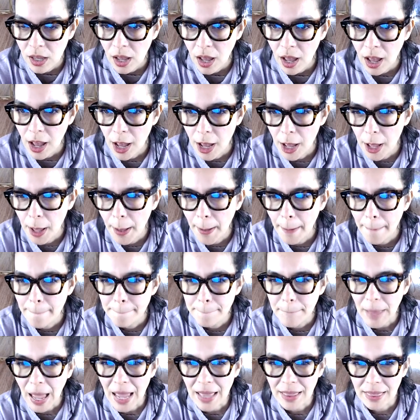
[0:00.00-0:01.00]
Um,
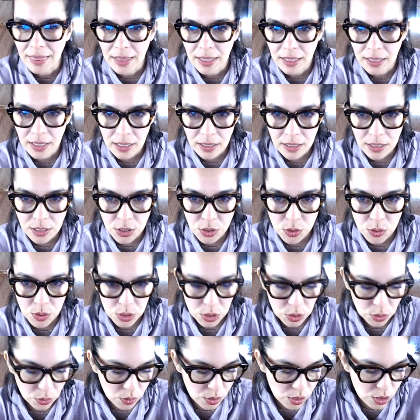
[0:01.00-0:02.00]
I think I can do a
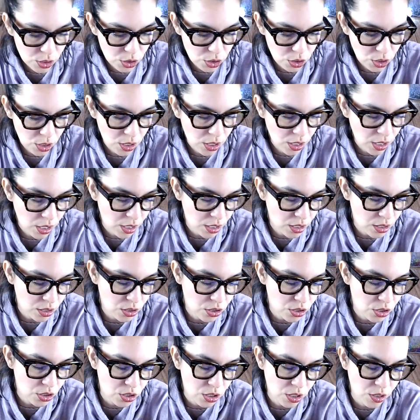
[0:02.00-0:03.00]
screenshot
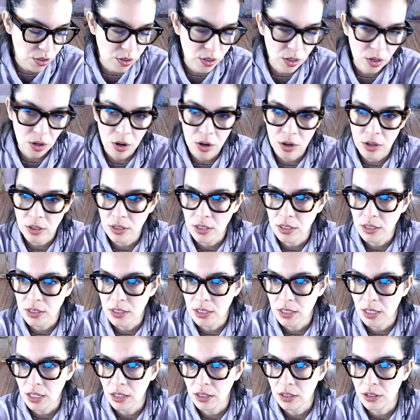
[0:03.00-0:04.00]
and share it on the
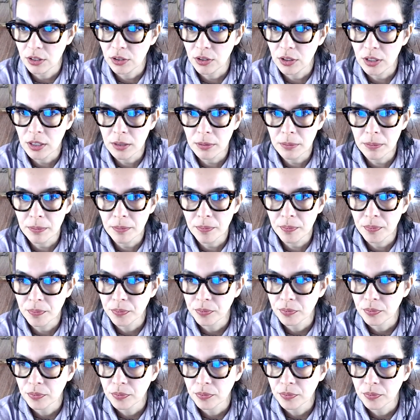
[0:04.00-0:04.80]
Telegram.